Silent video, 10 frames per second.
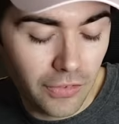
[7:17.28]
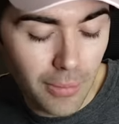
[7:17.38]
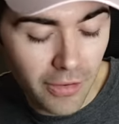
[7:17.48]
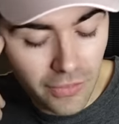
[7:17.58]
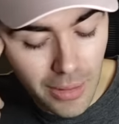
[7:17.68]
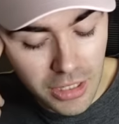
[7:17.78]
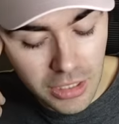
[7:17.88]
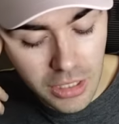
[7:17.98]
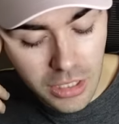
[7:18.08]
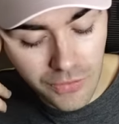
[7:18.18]
frame by frame and
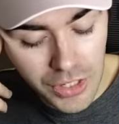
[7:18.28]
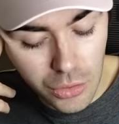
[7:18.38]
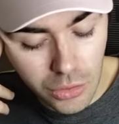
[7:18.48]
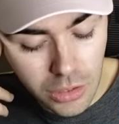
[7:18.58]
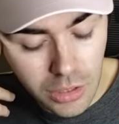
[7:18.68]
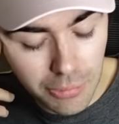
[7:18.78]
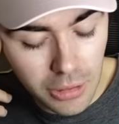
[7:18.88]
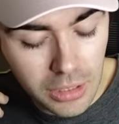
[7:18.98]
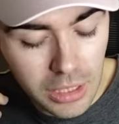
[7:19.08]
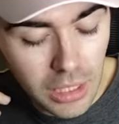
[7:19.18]
discuss the visuals,
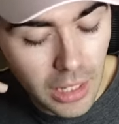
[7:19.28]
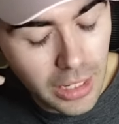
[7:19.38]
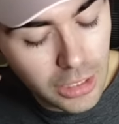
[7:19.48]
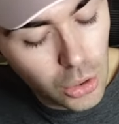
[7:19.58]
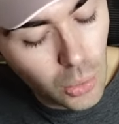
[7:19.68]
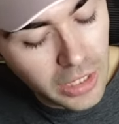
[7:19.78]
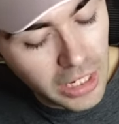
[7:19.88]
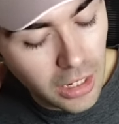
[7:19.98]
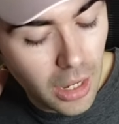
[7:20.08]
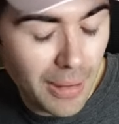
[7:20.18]
but like
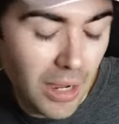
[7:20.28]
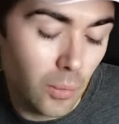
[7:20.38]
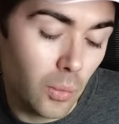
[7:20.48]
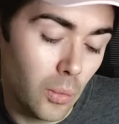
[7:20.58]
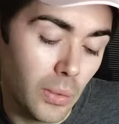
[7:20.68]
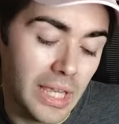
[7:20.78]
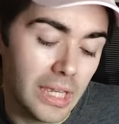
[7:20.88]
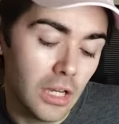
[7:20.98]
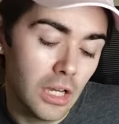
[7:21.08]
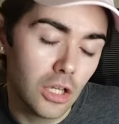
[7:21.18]
talking about what
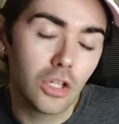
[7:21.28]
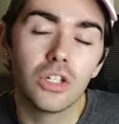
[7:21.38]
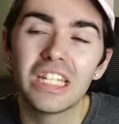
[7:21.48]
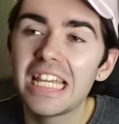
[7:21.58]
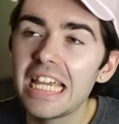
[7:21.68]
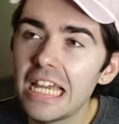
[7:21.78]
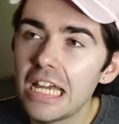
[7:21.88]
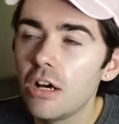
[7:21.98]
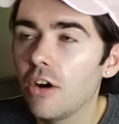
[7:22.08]
we could hear,